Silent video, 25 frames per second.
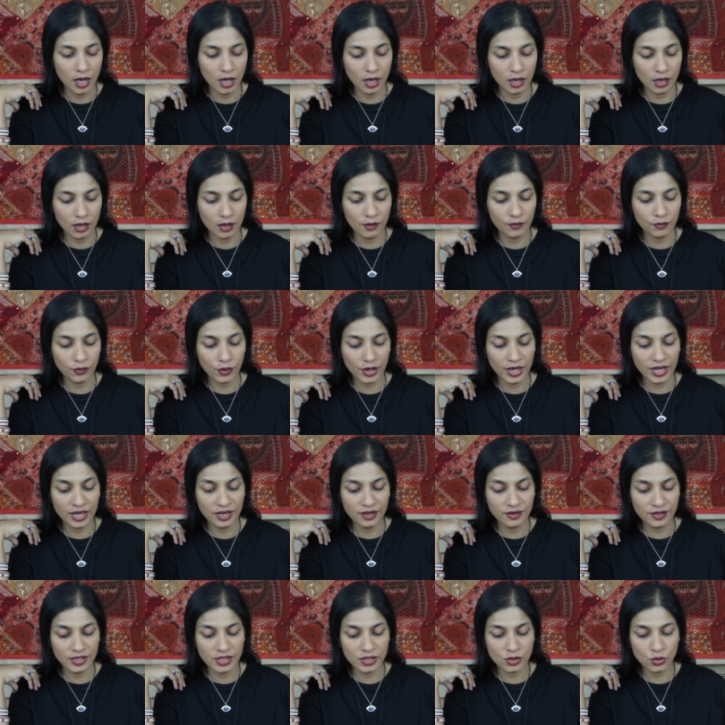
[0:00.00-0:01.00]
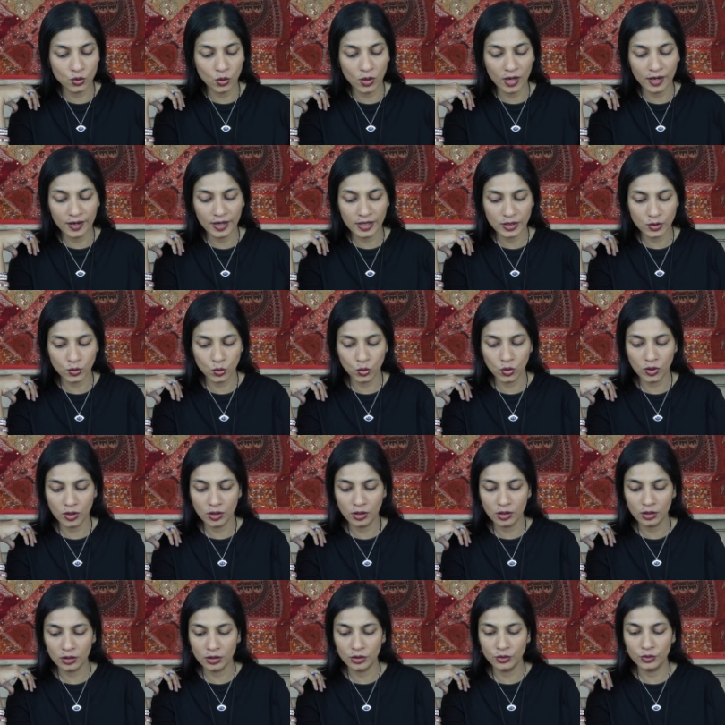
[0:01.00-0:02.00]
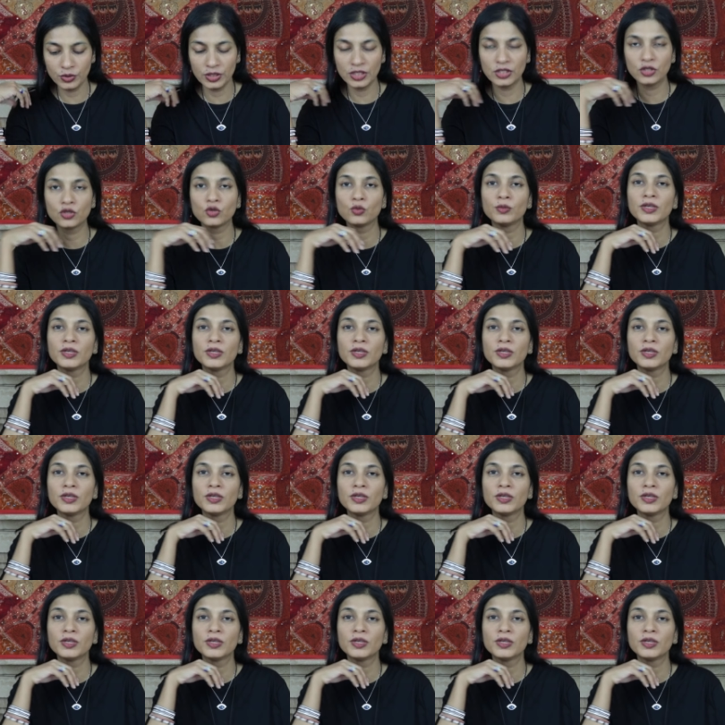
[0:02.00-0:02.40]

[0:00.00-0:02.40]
uh, for aries who are at work you need